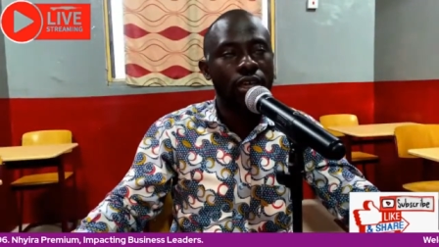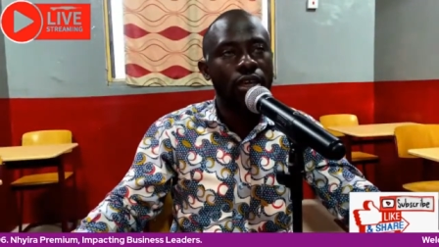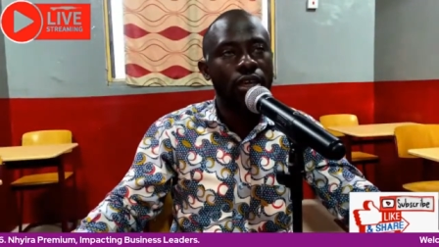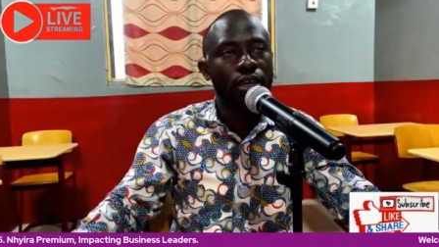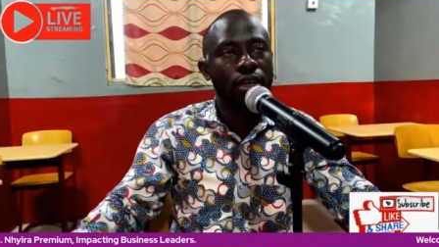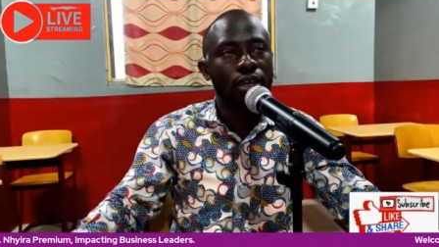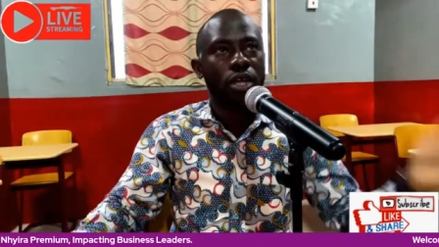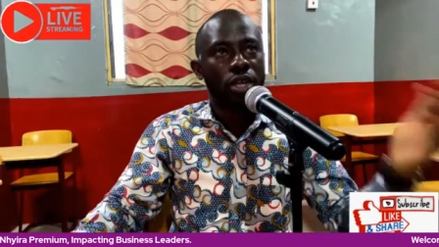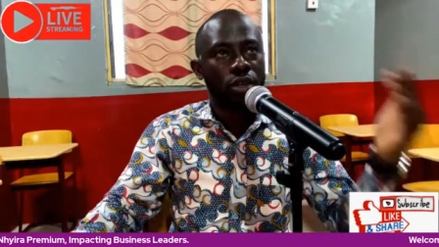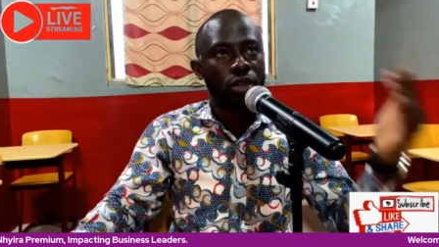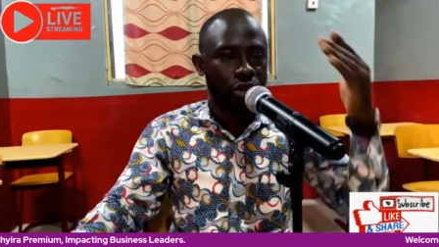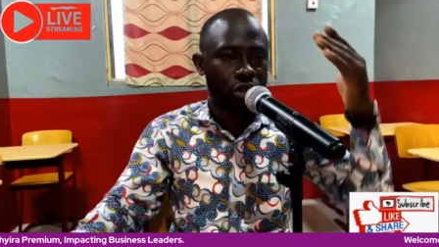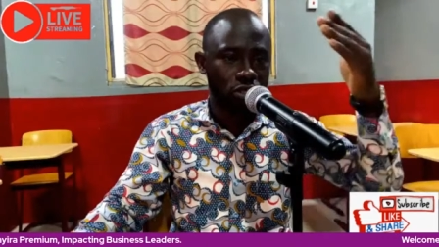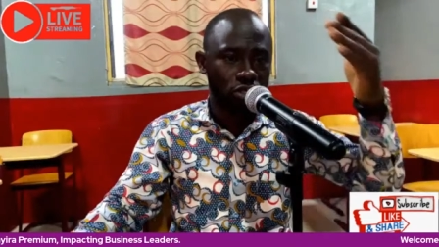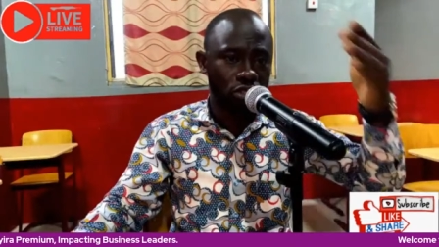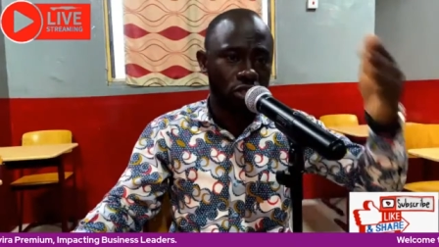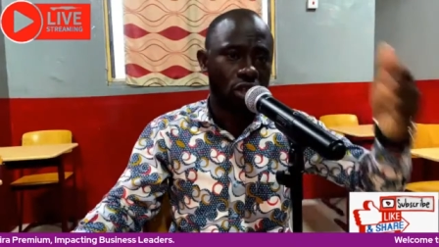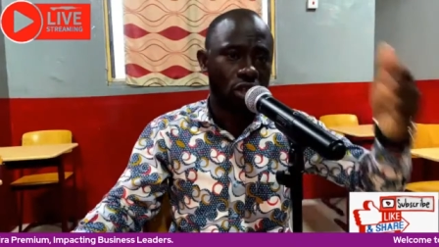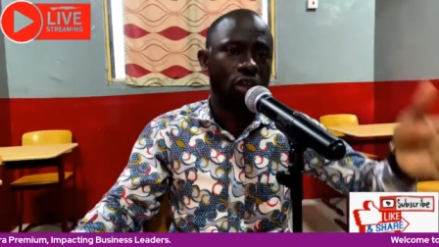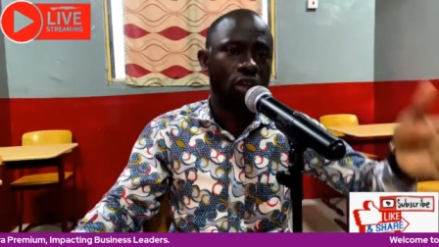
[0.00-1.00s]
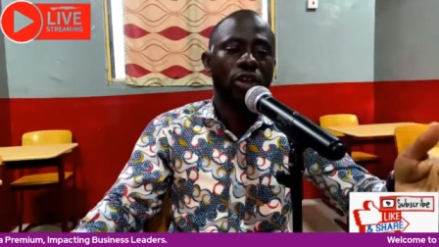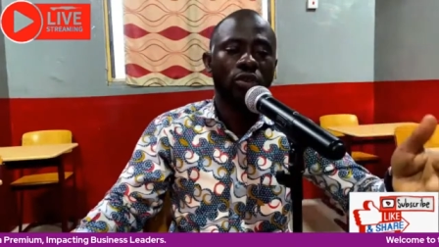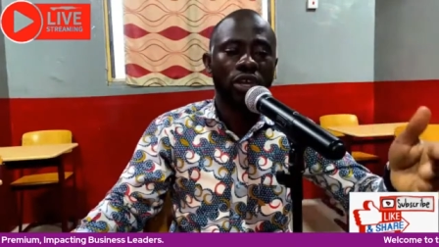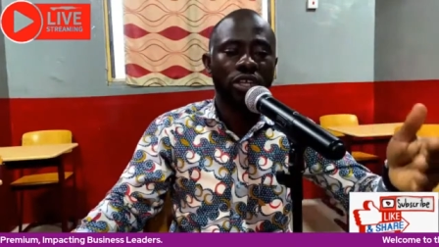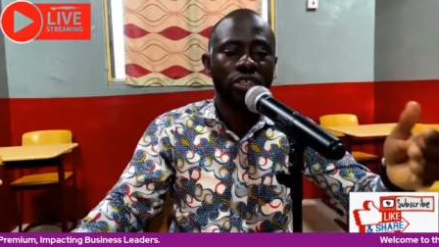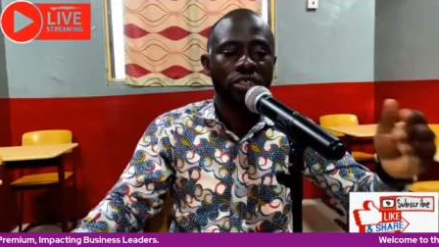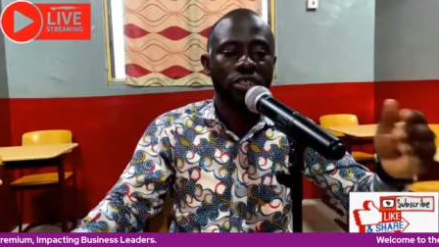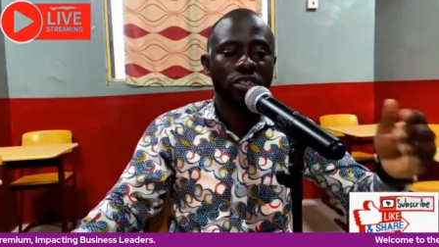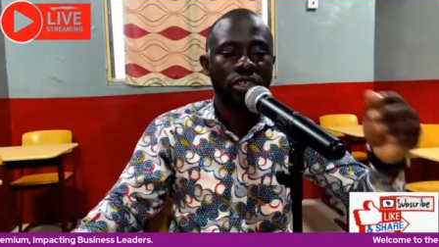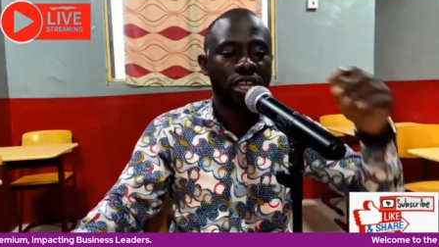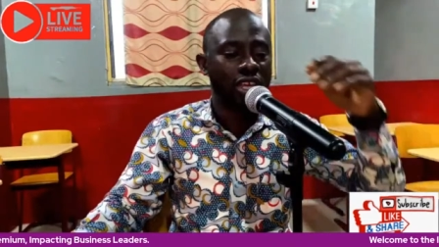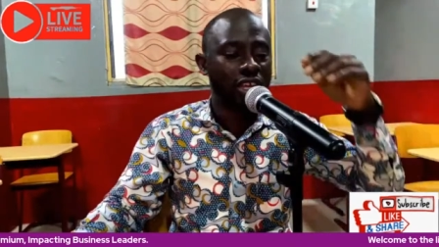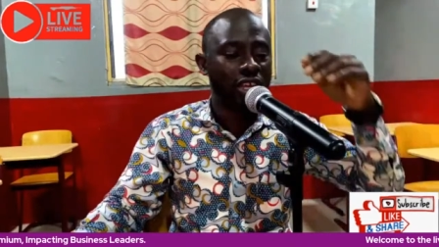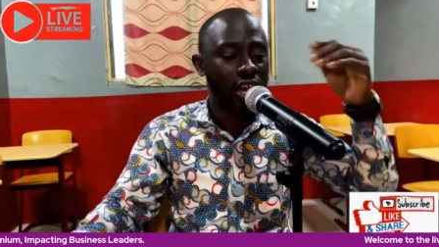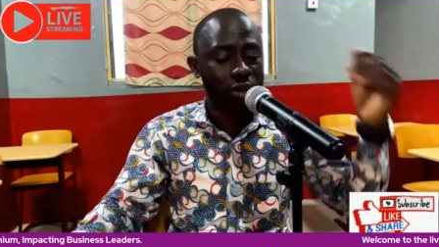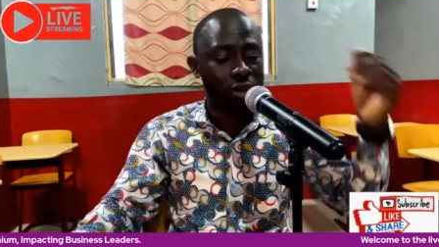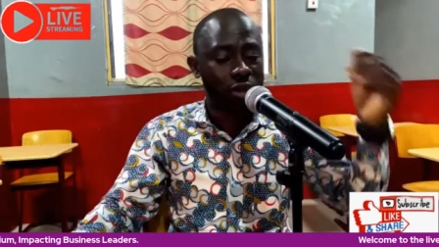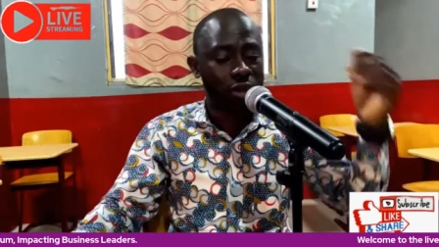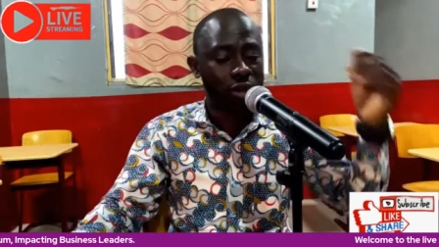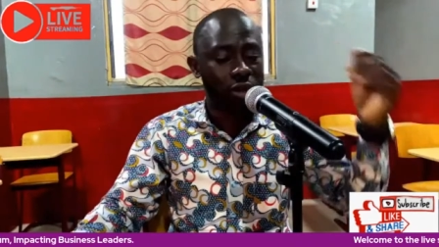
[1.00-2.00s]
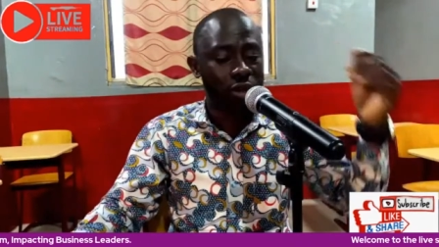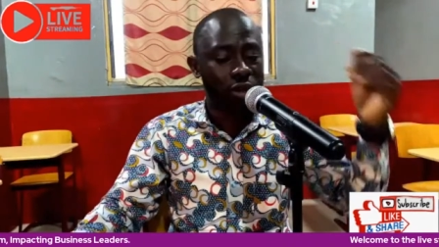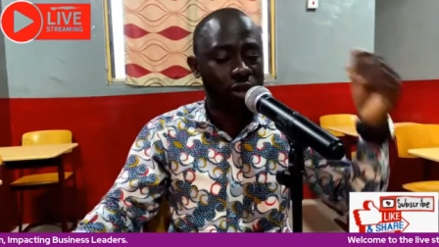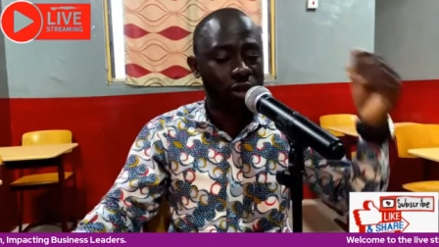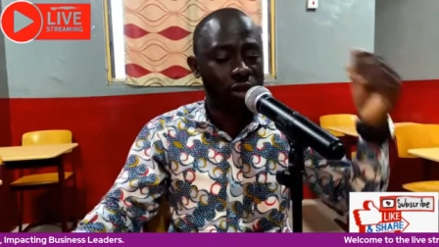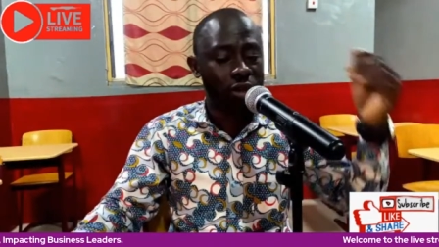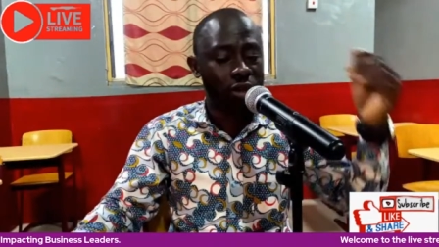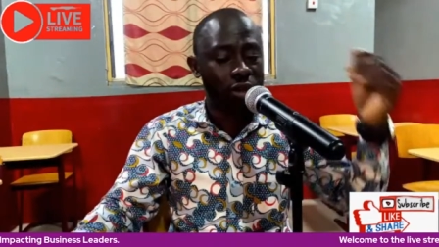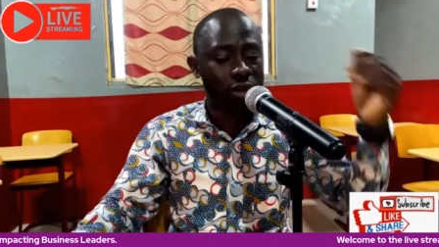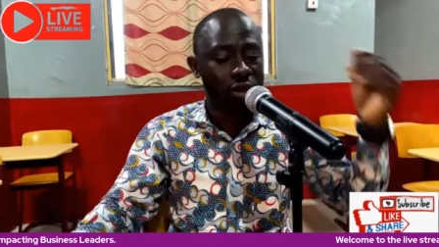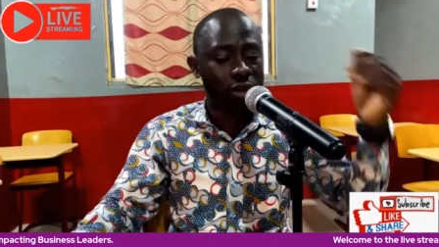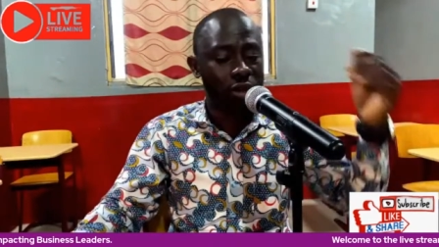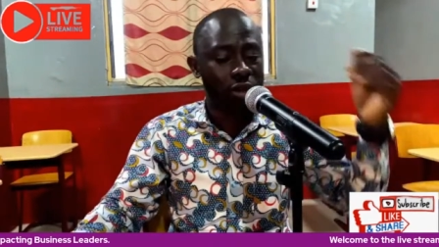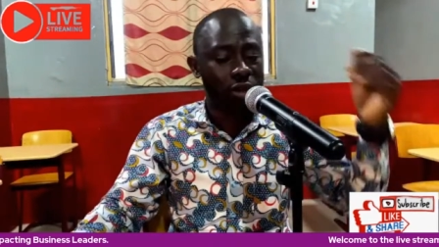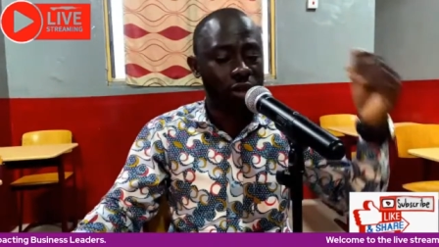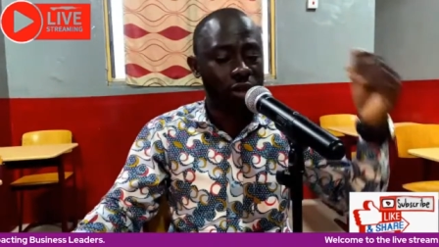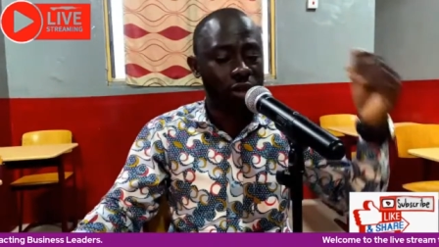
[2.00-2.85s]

But we could solve a question and that will be live on Zoom.